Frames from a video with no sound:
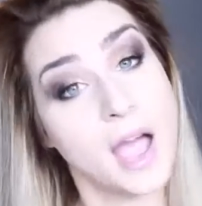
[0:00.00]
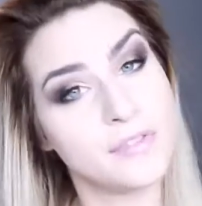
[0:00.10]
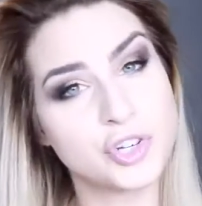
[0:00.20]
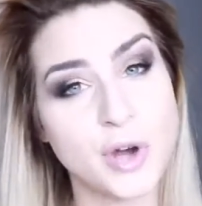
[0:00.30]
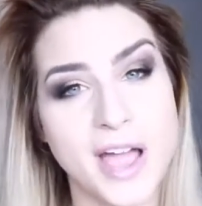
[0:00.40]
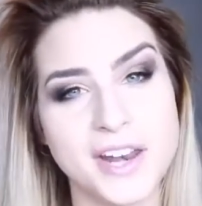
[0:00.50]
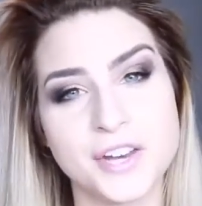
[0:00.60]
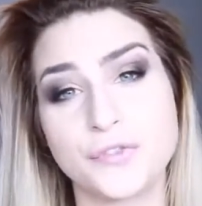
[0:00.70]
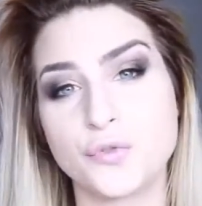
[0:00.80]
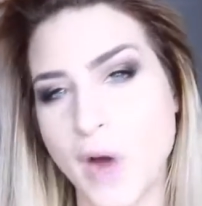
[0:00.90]
I haven't tried a
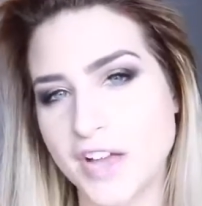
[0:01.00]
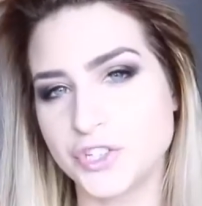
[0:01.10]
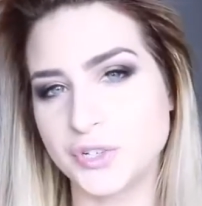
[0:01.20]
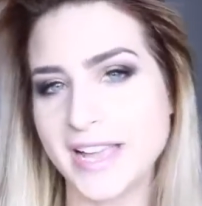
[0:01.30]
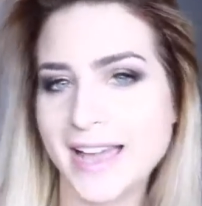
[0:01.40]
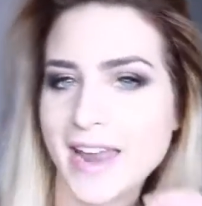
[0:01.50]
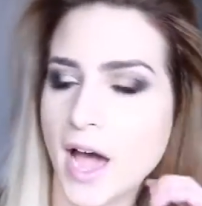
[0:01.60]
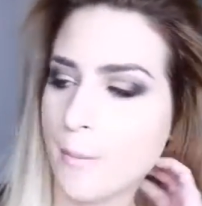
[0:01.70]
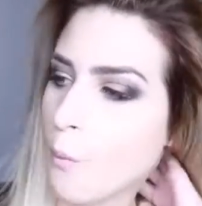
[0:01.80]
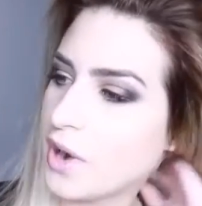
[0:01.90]
different riser yet.
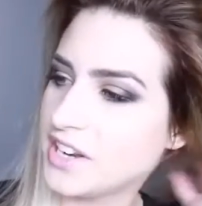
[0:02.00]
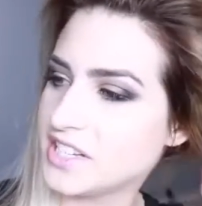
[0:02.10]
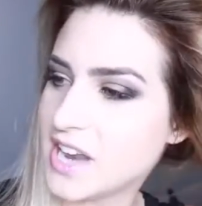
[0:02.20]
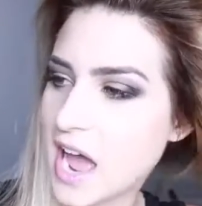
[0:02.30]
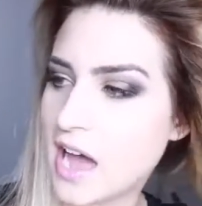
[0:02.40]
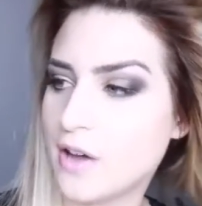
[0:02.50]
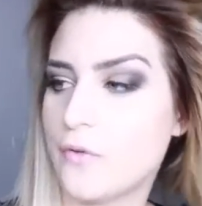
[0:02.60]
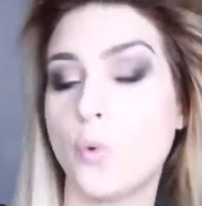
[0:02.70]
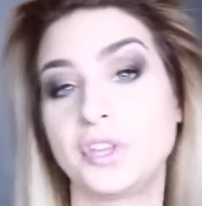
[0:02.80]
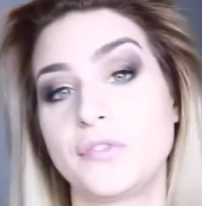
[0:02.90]
When I did
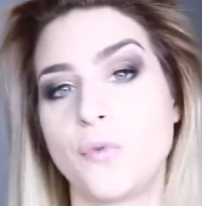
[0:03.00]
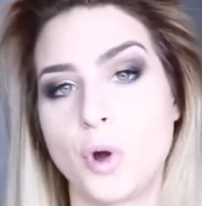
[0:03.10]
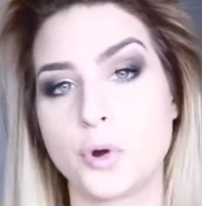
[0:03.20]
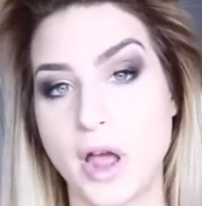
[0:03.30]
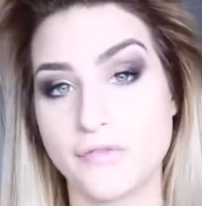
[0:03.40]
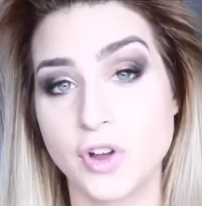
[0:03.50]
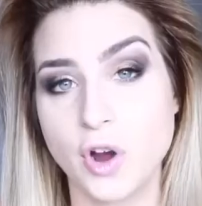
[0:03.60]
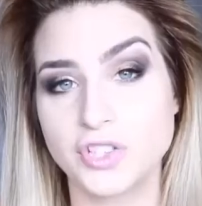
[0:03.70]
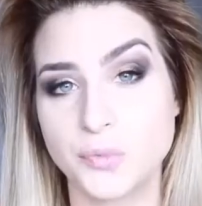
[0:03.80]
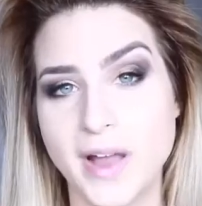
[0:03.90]
have only 4 graphic
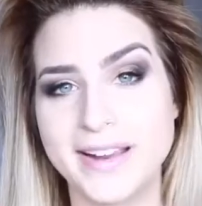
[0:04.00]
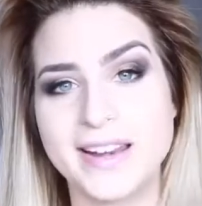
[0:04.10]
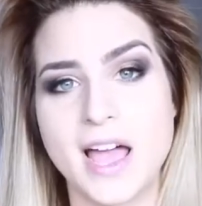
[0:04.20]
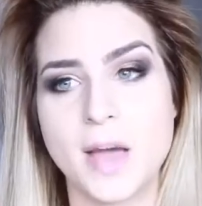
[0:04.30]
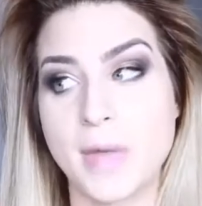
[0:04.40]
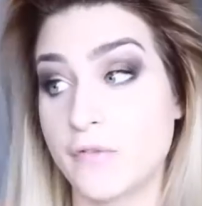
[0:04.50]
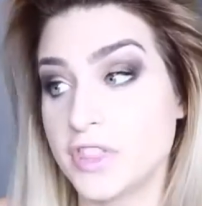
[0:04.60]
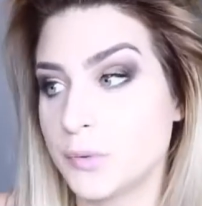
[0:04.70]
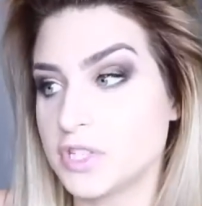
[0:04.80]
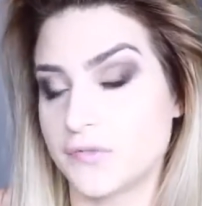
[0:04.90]
cards running,
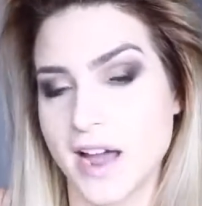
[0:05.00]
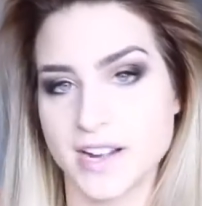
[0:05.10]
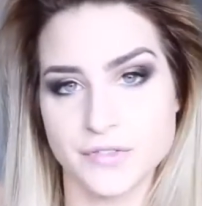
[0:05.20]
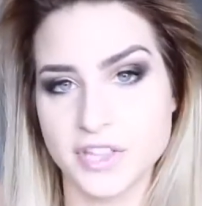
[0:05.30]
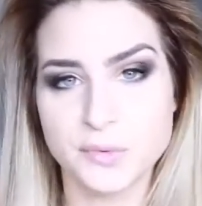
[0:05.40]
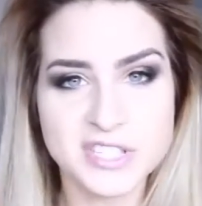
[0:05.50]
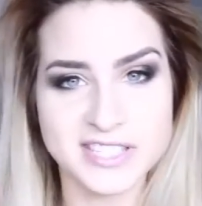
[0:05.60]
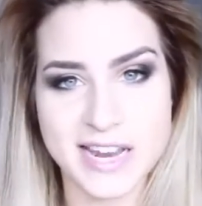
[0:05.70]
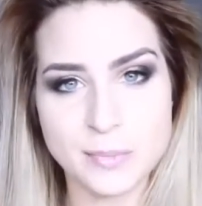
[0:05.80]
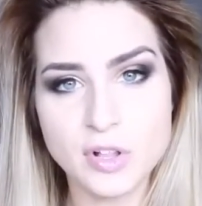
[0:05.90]
everything was fine, everything was
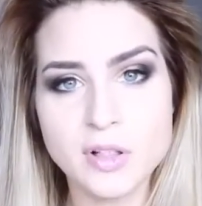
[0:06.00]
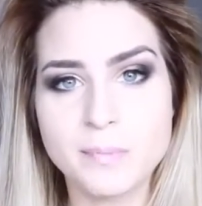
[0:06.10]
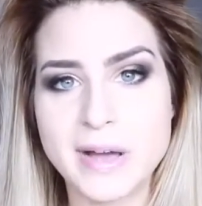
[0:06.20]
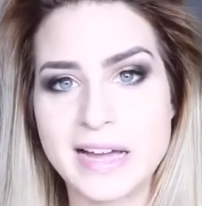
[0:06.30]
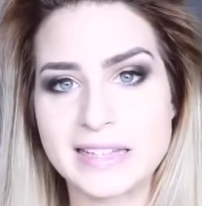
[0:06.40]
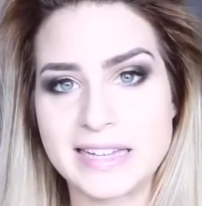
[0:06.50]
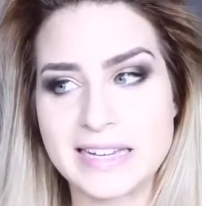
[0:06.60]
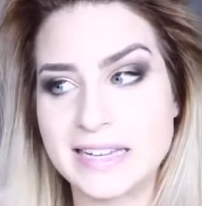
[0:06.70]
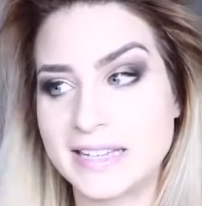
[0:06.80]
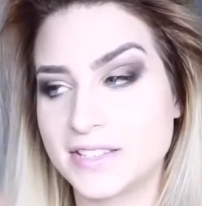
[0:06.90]
stable, but
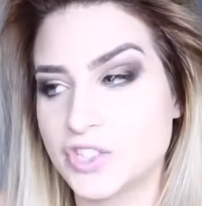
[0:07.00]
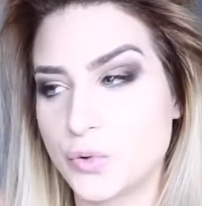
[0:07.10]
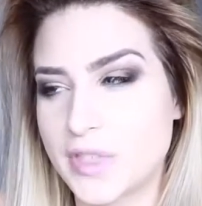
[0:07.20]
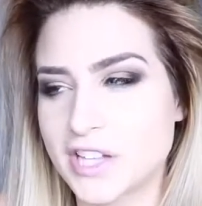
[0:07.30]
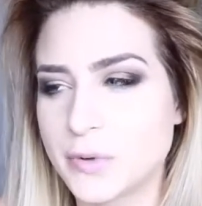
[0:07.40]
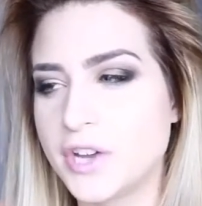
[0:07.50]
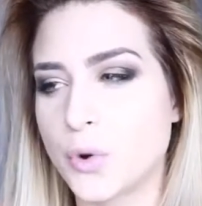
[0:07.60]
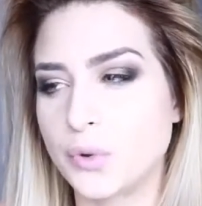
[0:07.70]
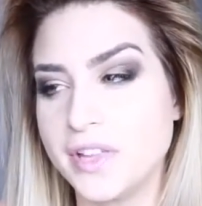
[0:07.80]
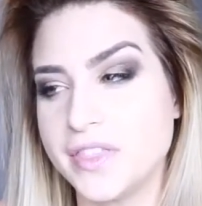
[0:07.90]
like, so that's why I
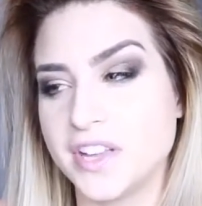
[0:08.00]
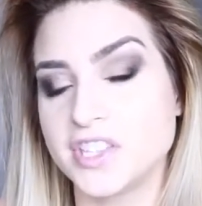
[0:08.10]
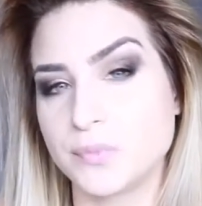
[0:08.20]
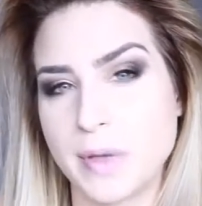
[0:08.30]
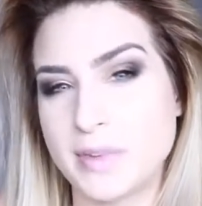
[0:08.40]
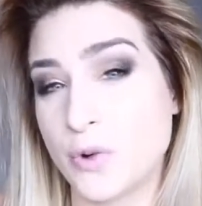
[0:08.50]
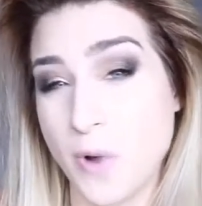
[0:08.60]
don't really think it's maybe a